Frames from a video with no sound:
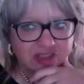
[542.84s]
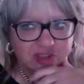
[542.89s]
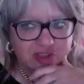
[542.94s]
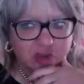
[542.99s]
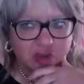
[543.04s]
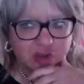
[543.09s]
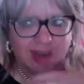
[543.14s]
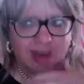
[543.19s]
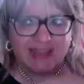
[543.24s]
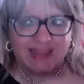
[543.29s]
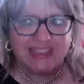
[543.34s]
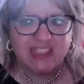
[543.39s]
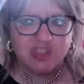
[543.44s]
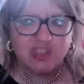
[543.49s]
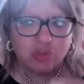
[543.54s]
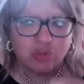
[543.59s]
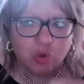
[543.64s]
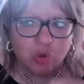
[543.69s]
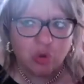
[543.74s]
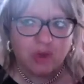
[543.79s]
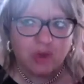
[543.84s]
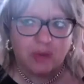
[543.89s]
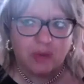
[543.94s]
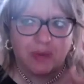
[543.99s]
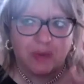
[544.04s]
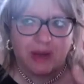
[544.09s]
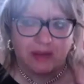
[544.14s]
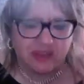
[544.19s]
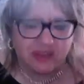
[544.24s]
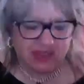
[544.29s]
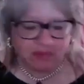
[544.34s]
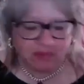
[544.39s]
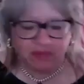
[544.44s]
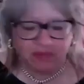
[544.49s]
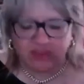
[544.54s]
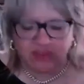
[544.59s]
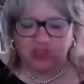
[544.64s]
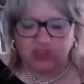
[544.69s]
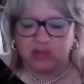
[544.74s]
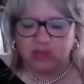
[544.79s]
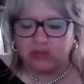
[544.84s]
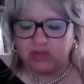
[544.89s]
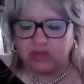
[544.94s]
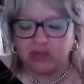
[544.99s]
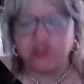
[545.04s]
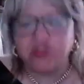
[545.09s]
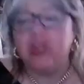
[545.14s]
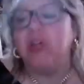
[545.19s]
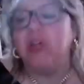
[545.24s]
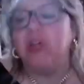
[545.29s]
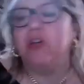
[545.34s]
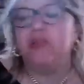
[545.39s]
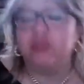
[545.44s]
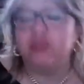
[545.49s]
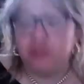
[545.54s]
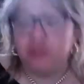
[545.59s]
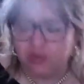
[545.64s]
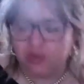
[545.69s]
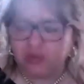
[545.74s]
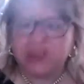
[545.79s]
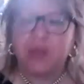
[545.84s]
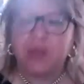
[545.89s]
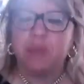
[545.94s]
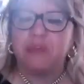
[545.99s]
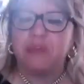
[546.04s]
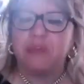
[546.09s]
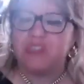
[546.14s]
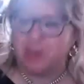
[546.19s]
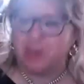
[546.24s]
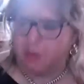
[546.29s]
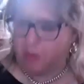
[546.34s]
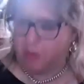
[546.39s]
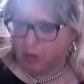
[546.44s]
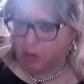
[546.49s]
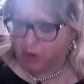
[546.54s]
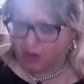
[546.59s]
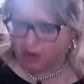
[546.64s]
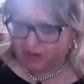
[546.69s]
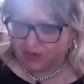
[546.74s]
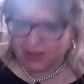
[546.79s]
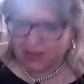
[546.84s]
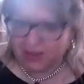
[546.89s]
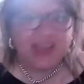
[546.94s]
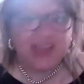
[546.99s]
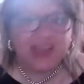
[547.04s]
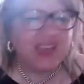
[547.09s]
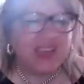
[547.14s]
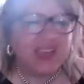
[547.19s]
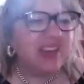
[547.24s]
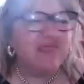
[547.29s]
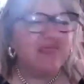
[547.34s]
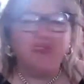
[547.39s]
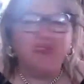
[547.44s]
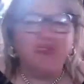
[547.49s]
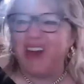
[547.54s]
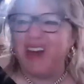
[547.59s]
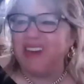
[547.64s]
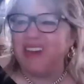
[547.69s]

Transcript: let's talk about something serious during a pajama party, inviting